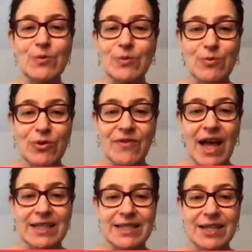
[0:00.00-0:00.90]

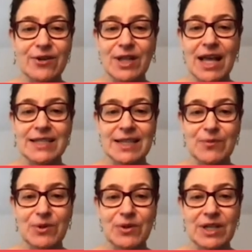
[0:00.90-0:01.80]
provide sterilizing
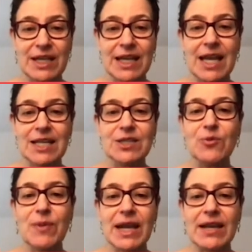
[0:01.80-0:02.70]
immunity. So
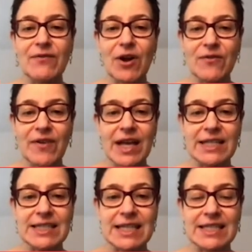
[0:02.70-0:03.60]
many of our
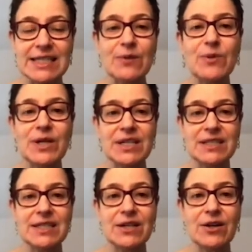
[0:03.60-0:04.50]
vaccines that we
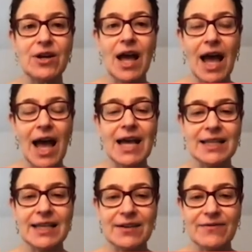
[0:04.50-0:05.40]
consider
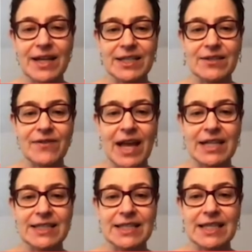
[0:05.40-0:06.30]
highly effective
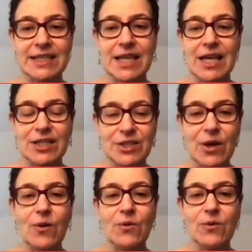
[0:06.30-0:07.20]
vaccines
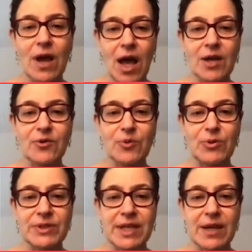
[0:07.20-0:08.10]
don't
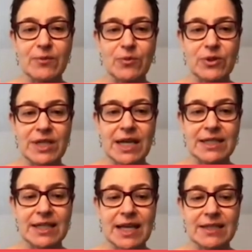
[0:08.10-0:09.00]
100% protect
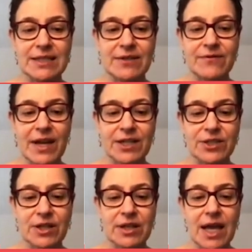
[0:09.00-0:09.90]
against
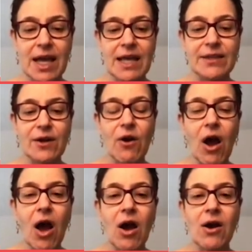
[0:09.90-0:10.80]
infection. There
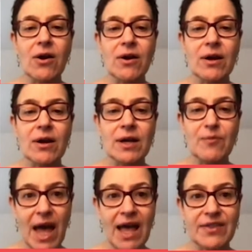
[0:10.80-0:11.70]
are
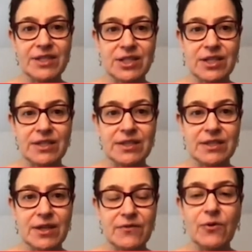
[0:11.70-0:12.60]

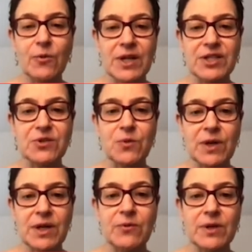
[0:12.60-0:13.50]
pathogens for which
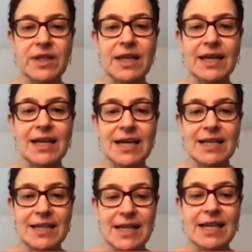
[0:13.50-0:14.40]
we really
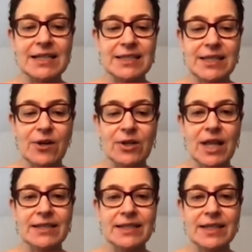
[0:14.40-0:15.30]
need
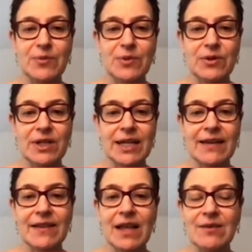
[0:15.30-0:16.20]
sterilizing immunity,
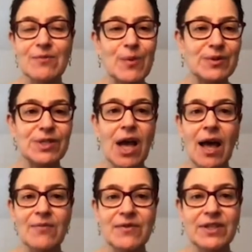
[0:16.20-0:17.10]
and the most
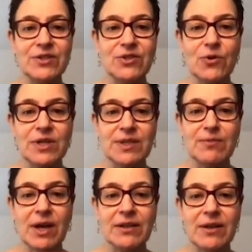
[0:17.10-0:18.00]
obvious choice
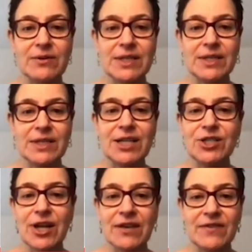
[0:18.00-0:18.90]
among those is
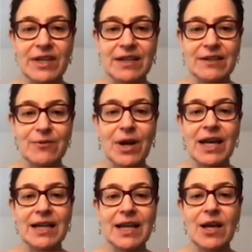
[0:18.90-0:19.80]
HIV,
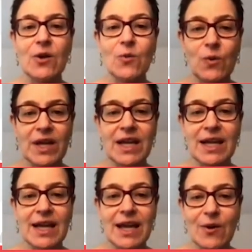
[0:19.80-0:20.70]
right? We're